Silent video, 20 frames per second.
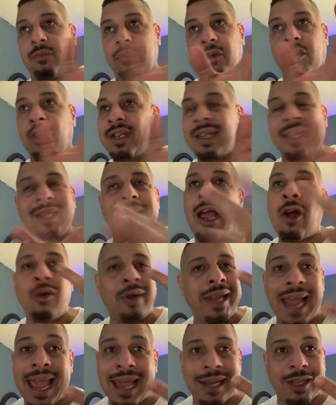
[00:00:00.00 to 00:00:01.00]
Because this, I
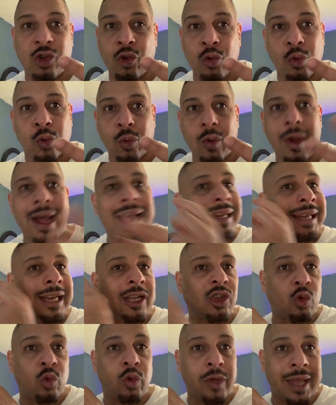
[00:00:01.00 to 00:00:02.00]
only had two. I
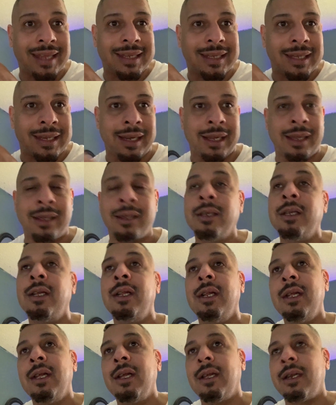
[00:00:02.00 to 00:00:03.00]
did two yesterday.
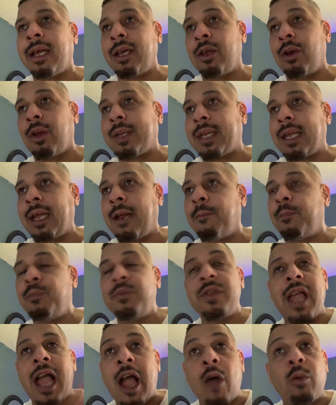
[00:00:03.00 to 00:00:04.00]
Like you know saying?
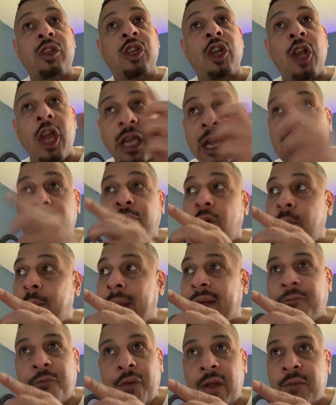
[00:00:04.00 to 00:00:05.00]
I was looking for
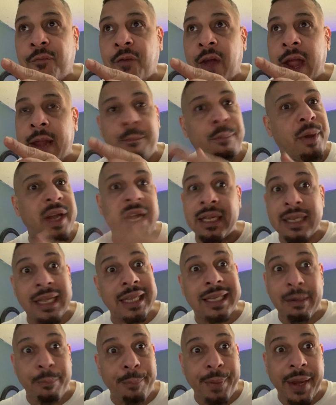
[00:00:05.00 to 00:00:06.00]
my fifth fight, but it
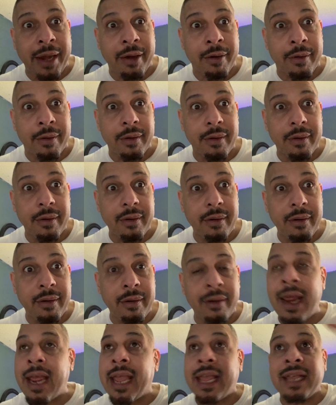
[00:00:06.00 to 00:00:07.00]
disappeared.
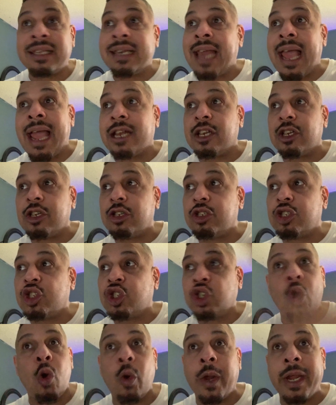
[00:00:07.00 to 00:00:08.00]
Like it's not
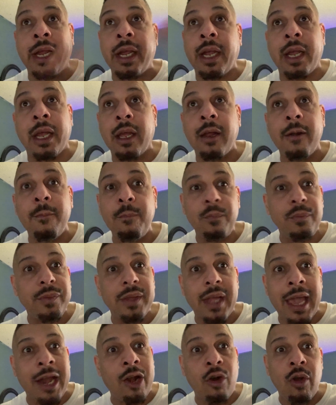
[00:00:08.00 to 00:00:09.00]
showing.
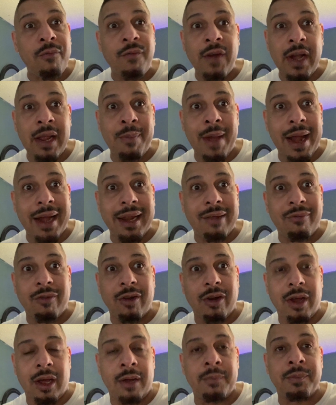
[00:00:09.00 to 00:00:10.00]
I don't know if anybody
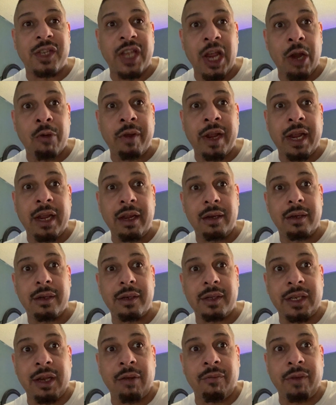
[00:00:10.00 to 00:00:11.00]
ever, i um, Terri,
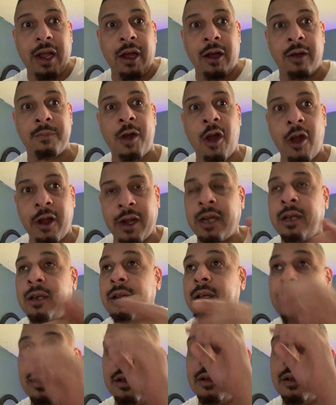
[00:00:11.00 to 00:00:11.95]
Terri, um, Harden.